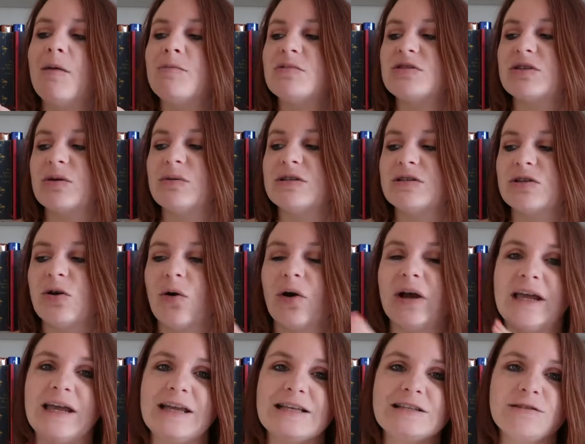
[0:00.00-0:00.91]
So it's
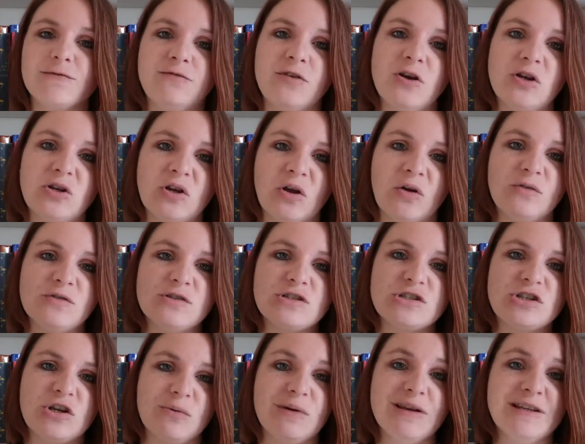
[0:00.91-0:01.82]
got his
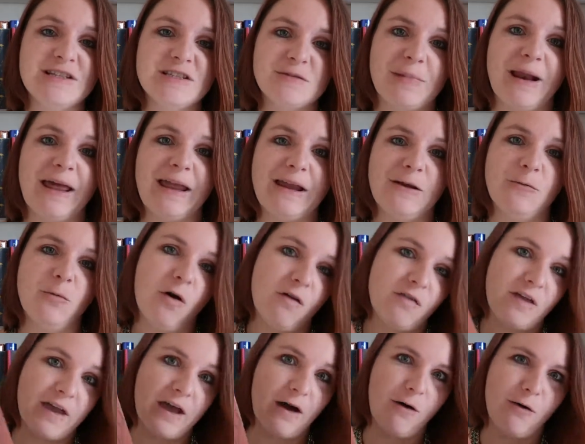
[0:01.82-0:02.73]
footnotes to explain
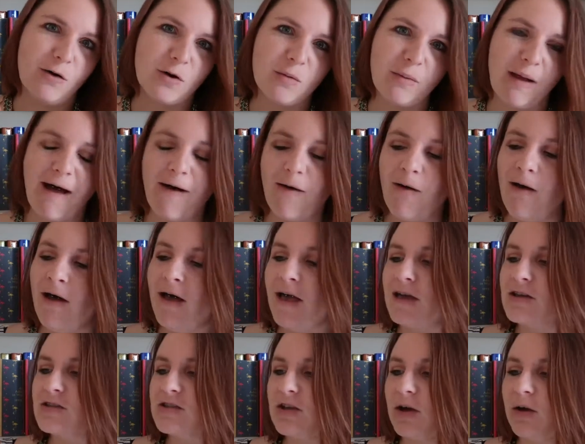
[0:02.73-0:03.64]
what they are on about.
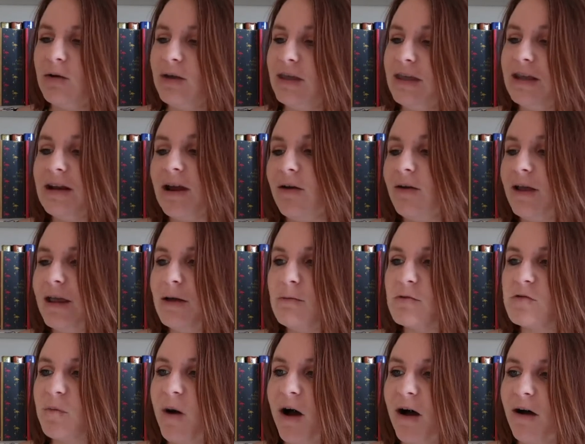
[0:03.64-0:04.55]
So, you know, it
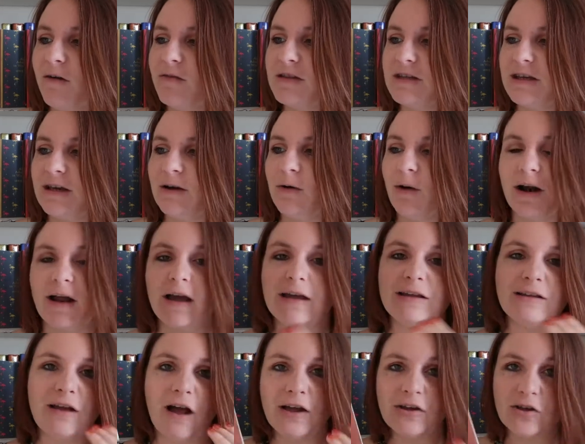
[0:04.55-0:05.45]
was part of the deal,
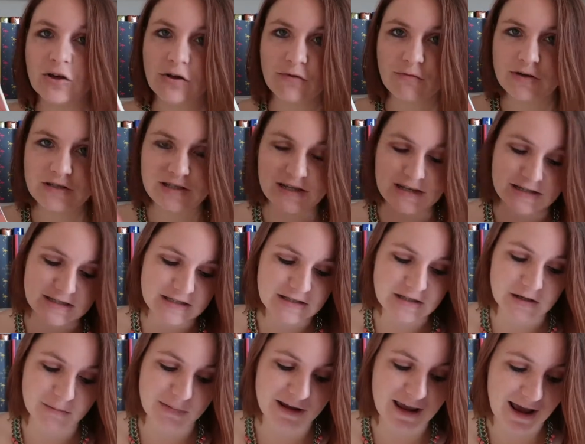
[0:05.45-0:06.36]
and I couldn't resist.
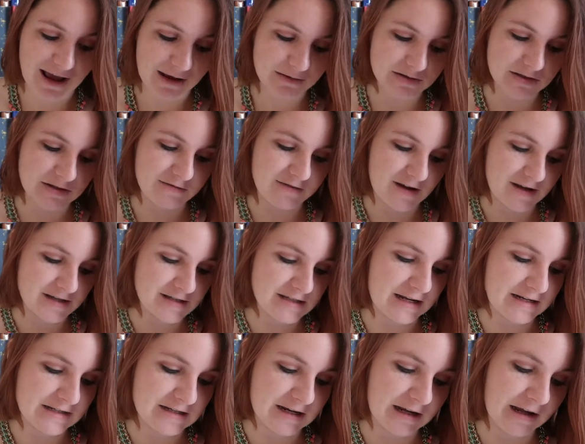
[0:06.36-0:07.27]
It's gonna be absolutely
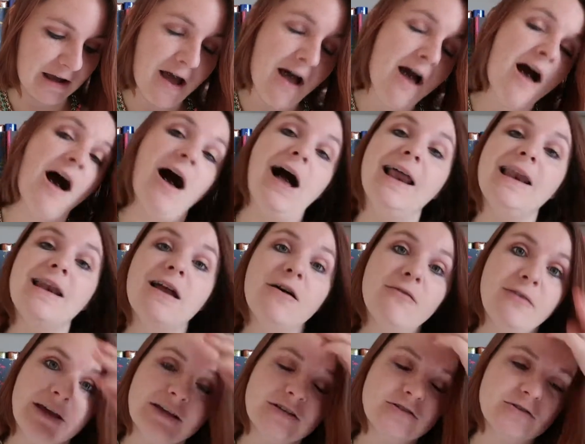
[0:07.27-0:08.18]
fascinating. I
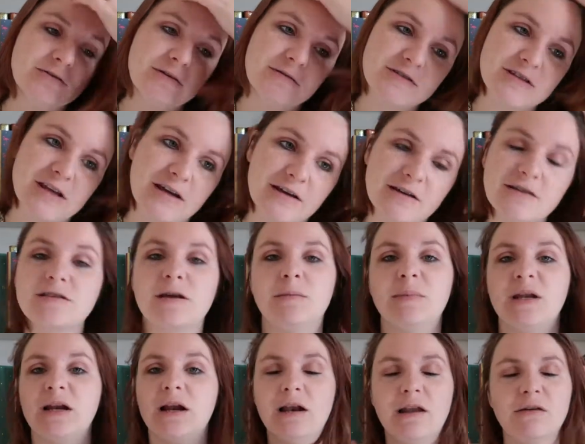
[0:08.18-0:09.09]
love history of circus. I
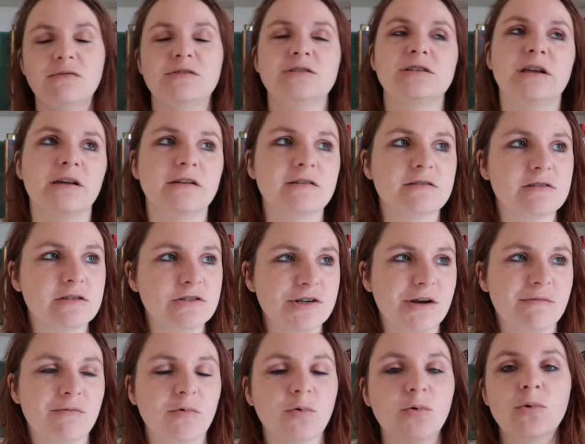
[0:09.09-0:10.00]
mean, I love circus in
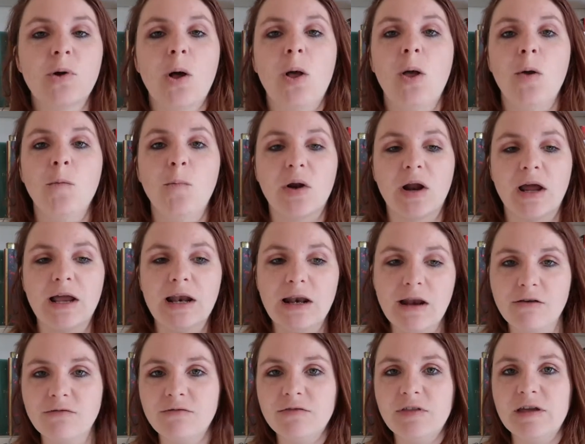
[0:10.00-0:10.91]
general, but I
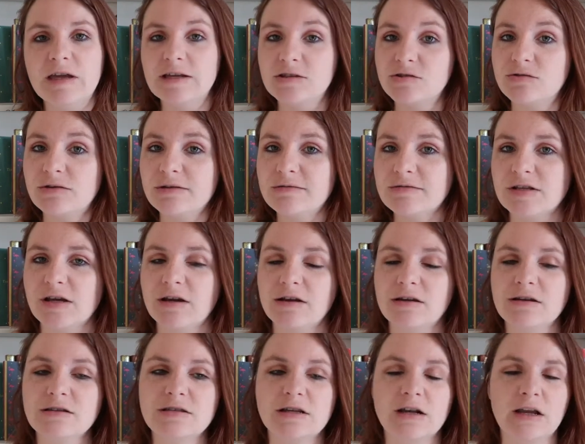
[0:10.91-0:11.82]
love the history of
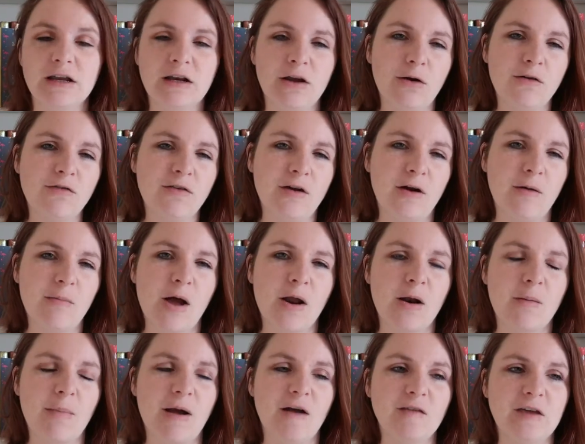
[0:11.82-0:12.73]
circus, and I know a fair
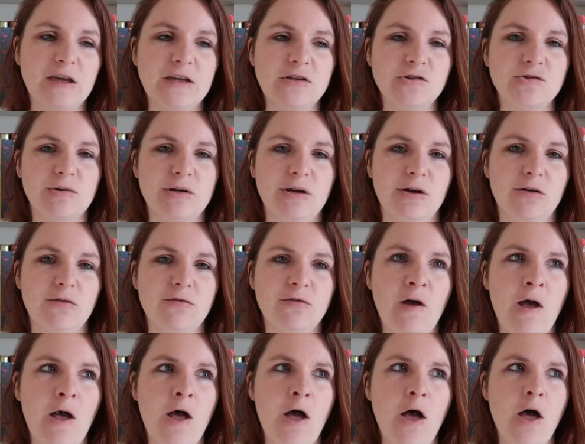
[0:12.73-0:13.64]
amount about the history of
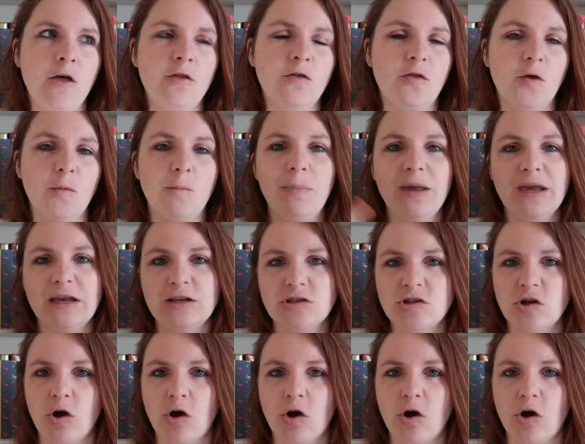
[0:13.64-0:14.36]
the big